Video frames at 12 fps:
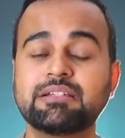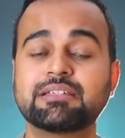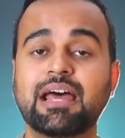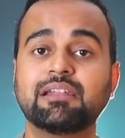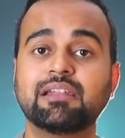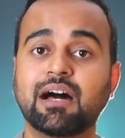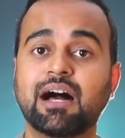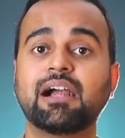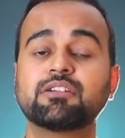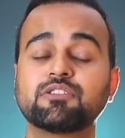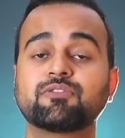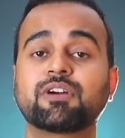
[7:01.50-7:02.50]
and the
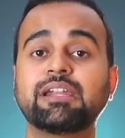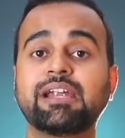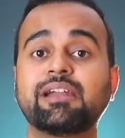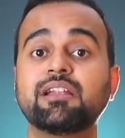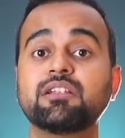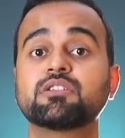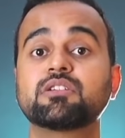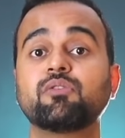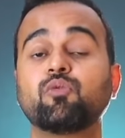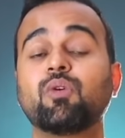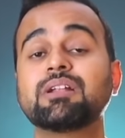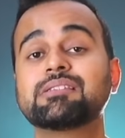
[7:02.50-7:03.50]
hearts of Canadians
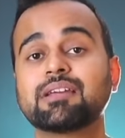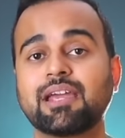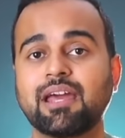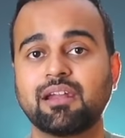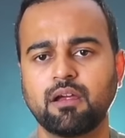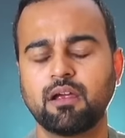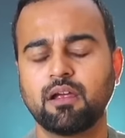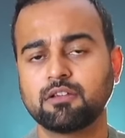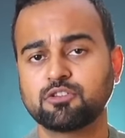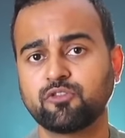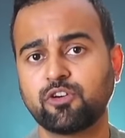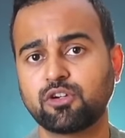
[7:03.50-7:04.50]
once again.
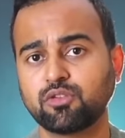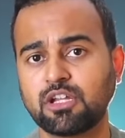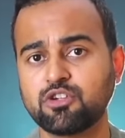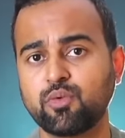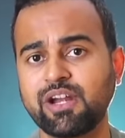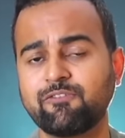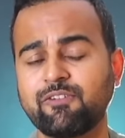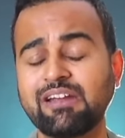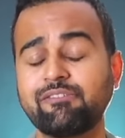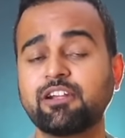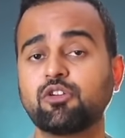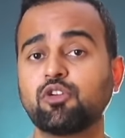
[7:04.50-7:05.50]
So for 2025
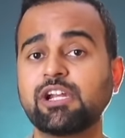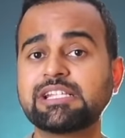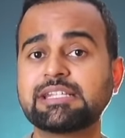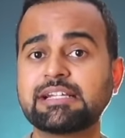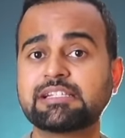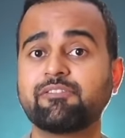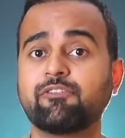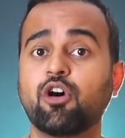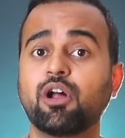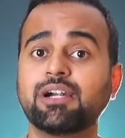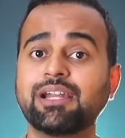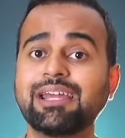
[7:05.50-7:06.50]
and 26, they've
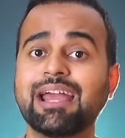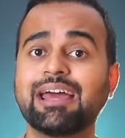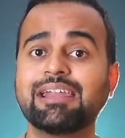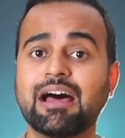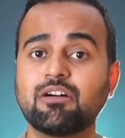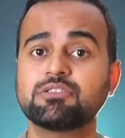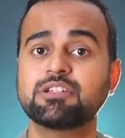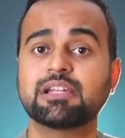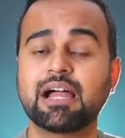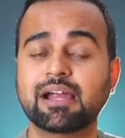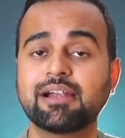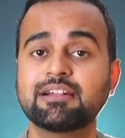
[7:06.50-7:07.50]
already announced the
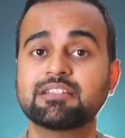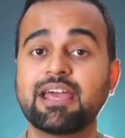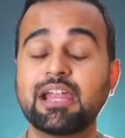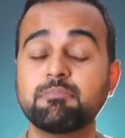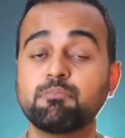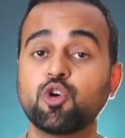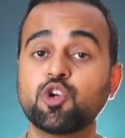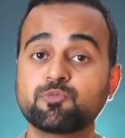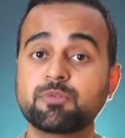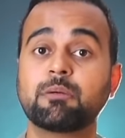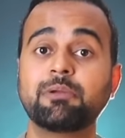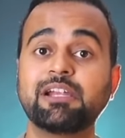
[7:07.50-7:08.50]
targets and most
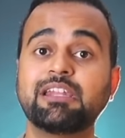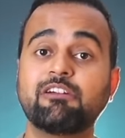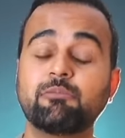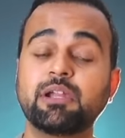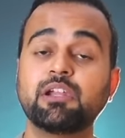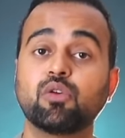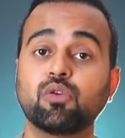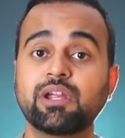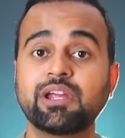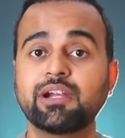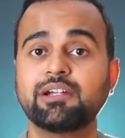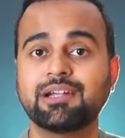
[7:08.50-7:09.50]
probably they'll be
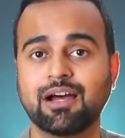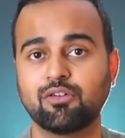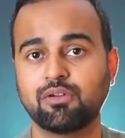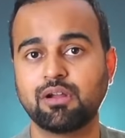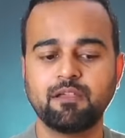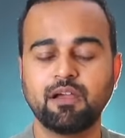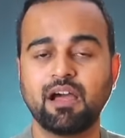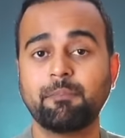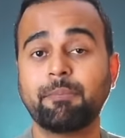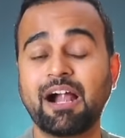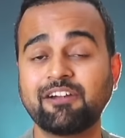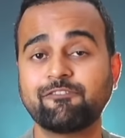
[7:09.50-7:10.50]
lowering it down.
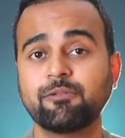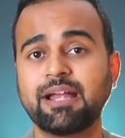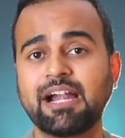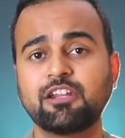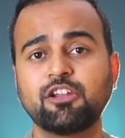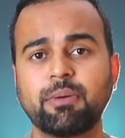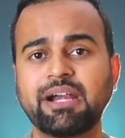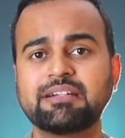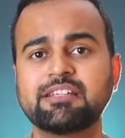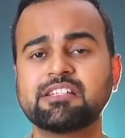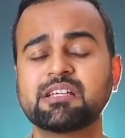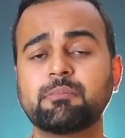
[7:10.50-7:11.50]
Apart from that, you might
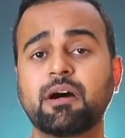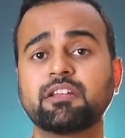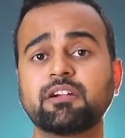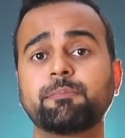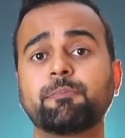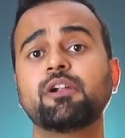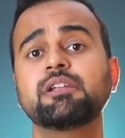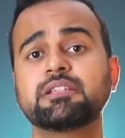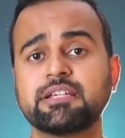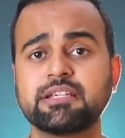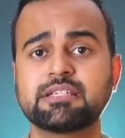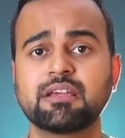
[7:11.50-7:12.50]
see some other
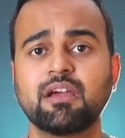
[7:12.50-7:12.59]
policies,